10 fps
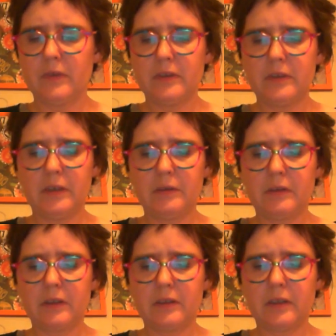It seems
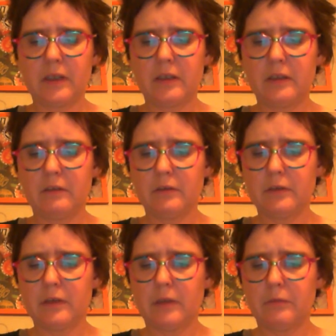like a tiny little
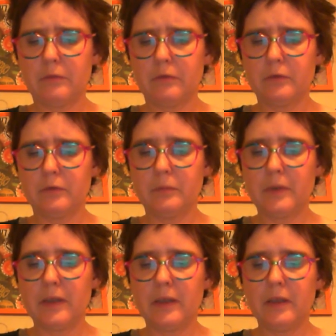sample to
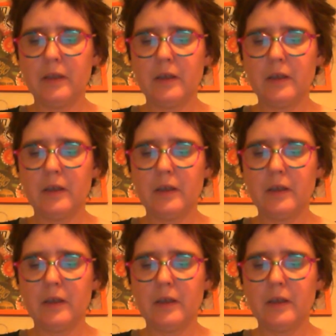me.